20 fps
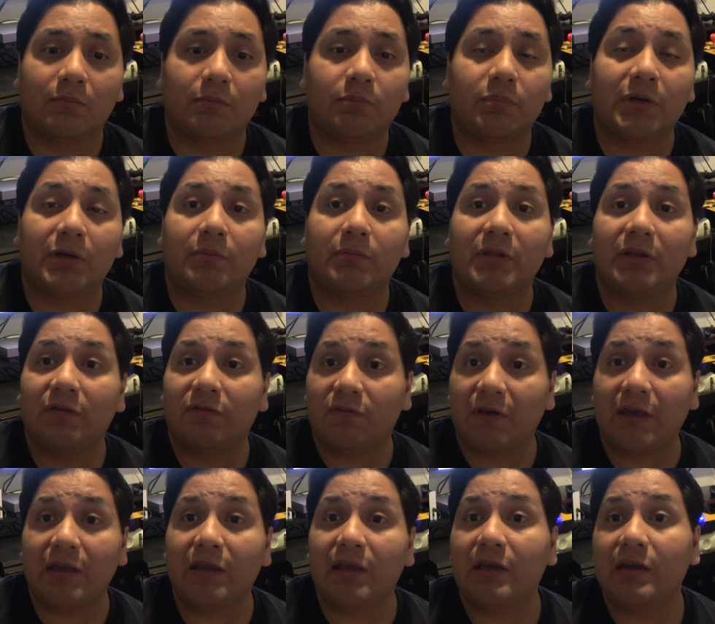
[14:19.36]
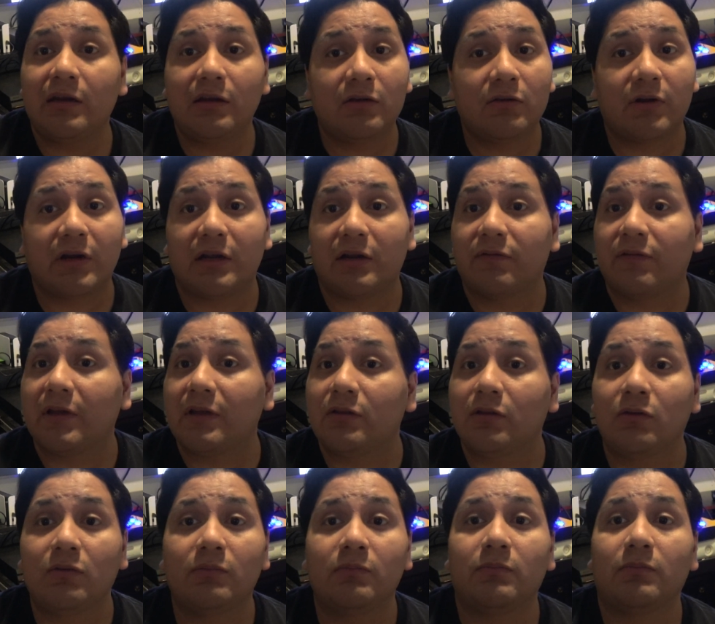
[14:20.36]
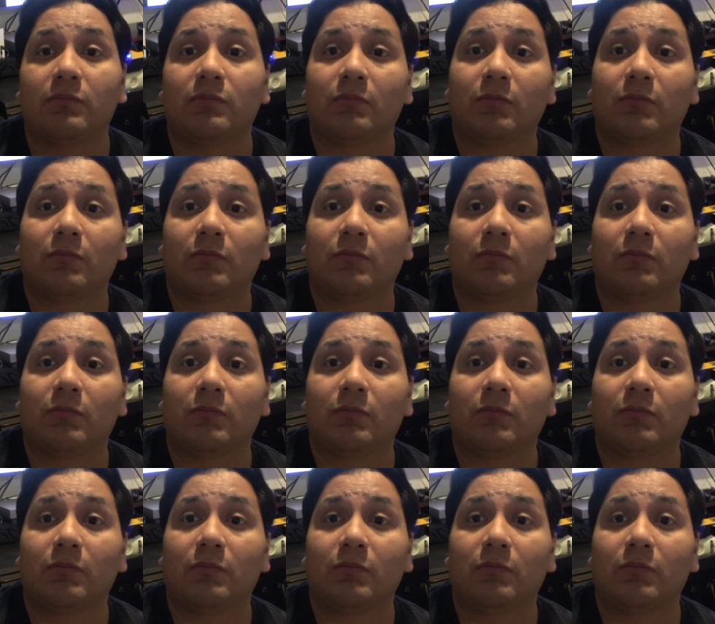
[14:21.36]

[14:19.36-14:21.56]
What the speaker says: But if I get it, great. If I don't,